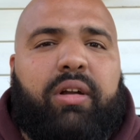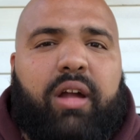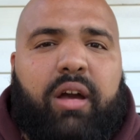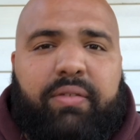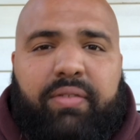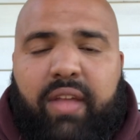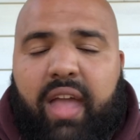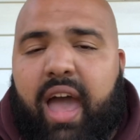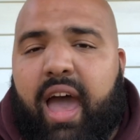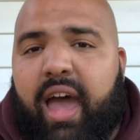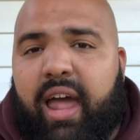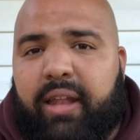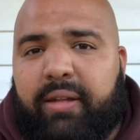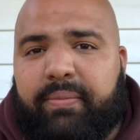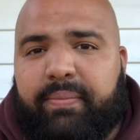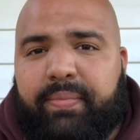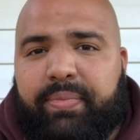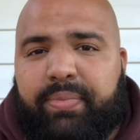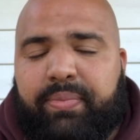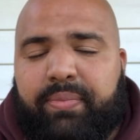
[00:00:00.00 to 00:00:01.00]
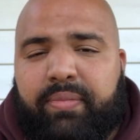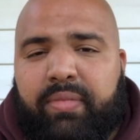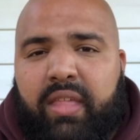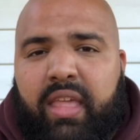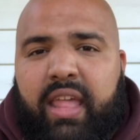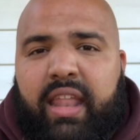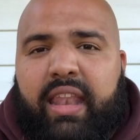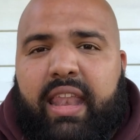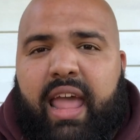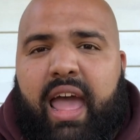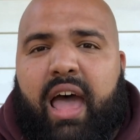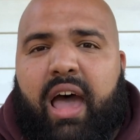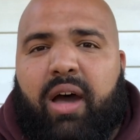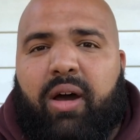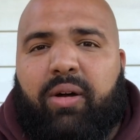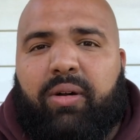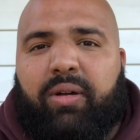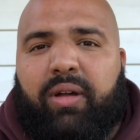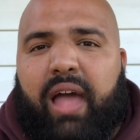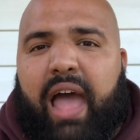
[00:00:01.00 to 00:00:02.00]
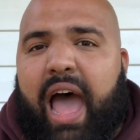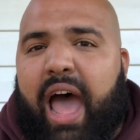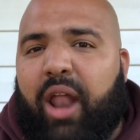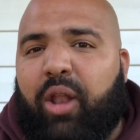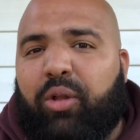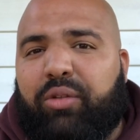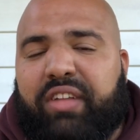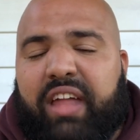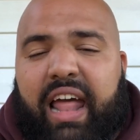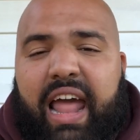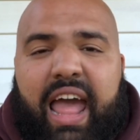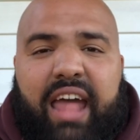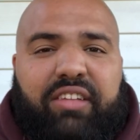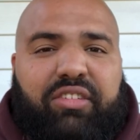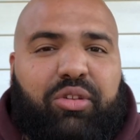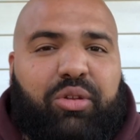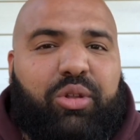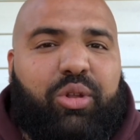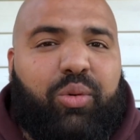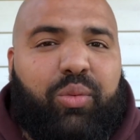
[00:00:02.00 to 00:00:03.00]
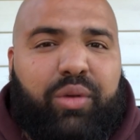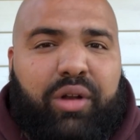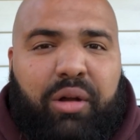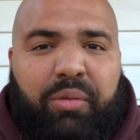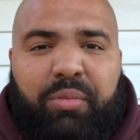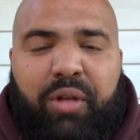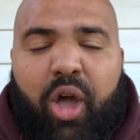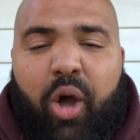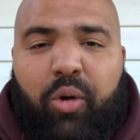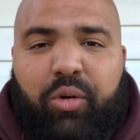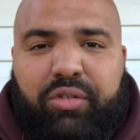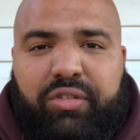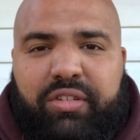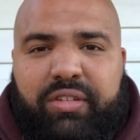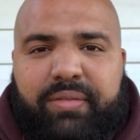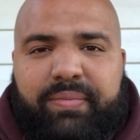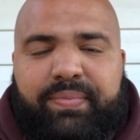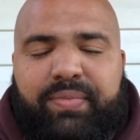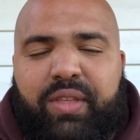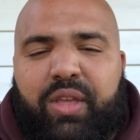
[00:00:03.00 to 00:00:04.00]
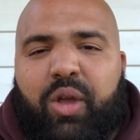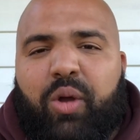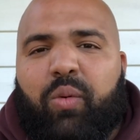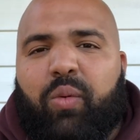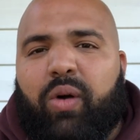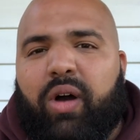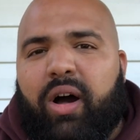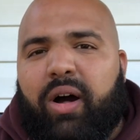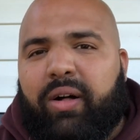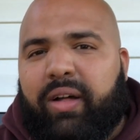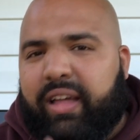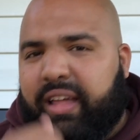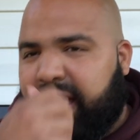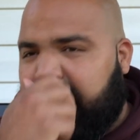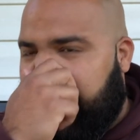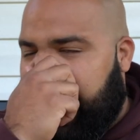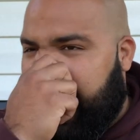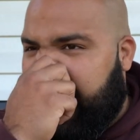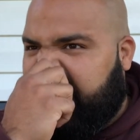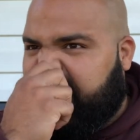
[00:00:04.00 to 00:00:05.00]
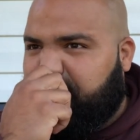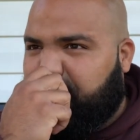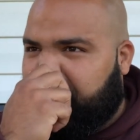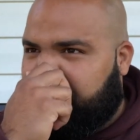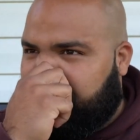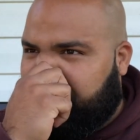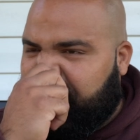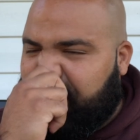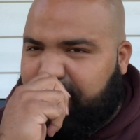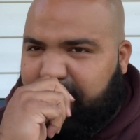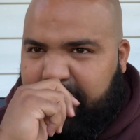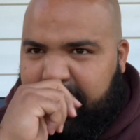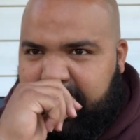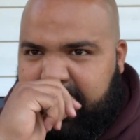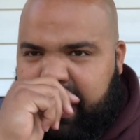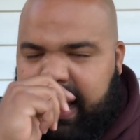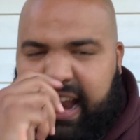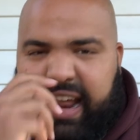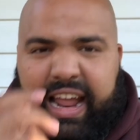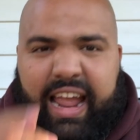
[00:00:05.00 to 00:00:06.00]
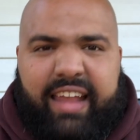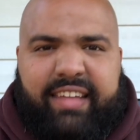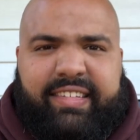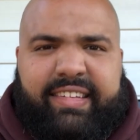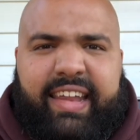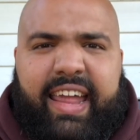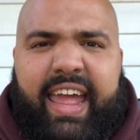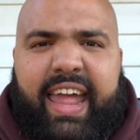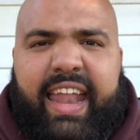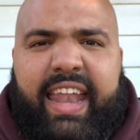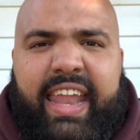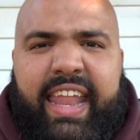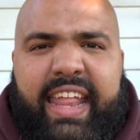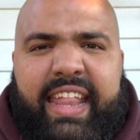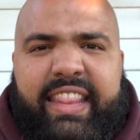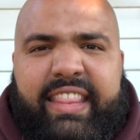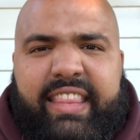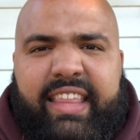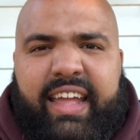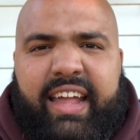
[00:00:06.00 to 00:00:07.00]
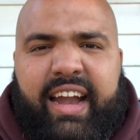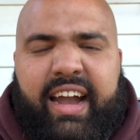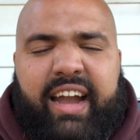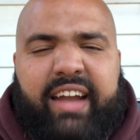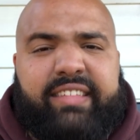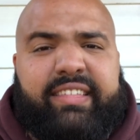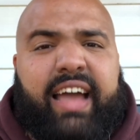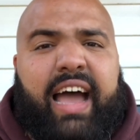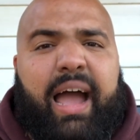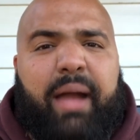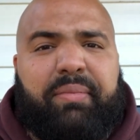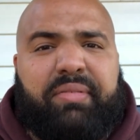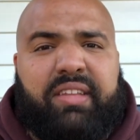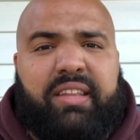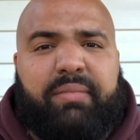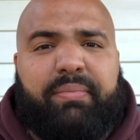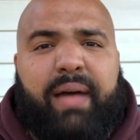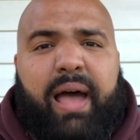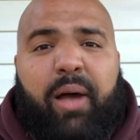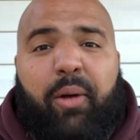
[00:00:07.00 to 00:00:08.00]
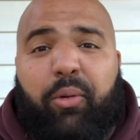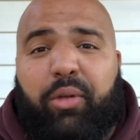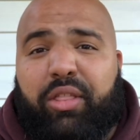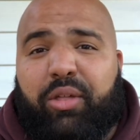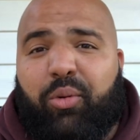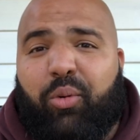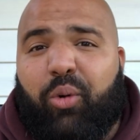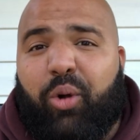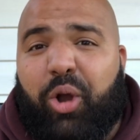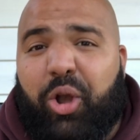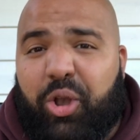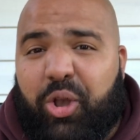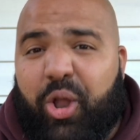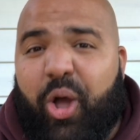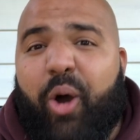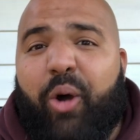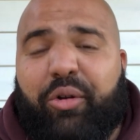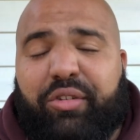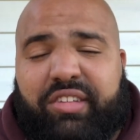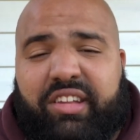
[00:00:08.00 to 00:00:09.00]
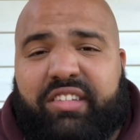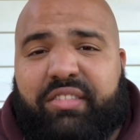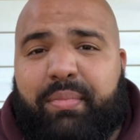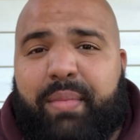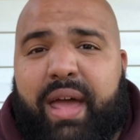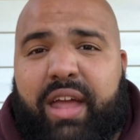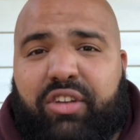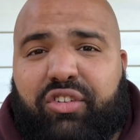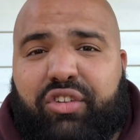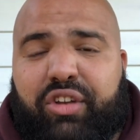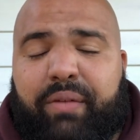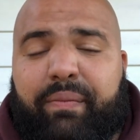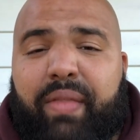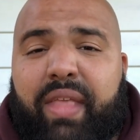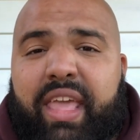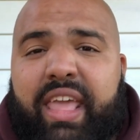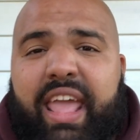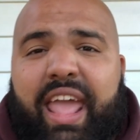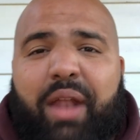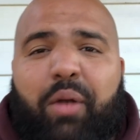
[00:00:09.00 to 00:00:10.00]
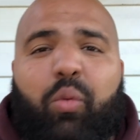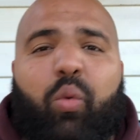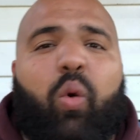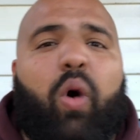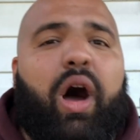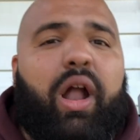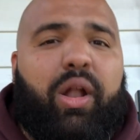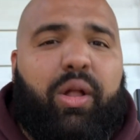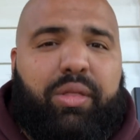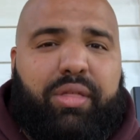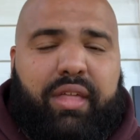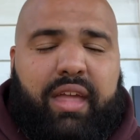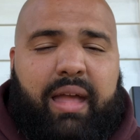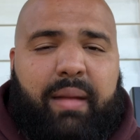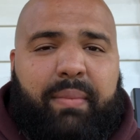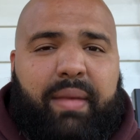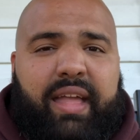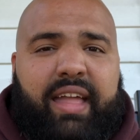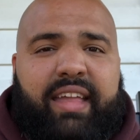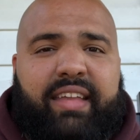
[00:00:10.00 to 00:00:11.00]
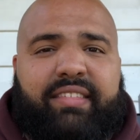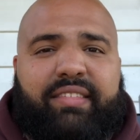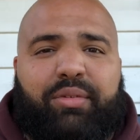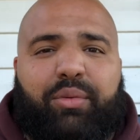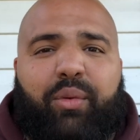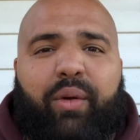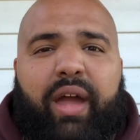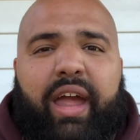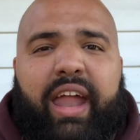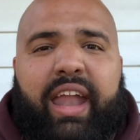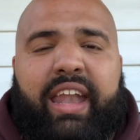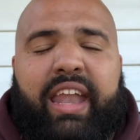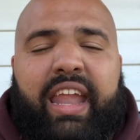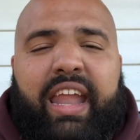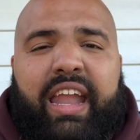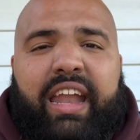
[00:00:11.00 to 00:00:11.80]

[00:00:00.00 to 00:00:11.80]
of God. Now, how does that have to do with our nose? Well, I was looking, and like I said, there are times in the Bible where the word nose is mentioned, and one of them is when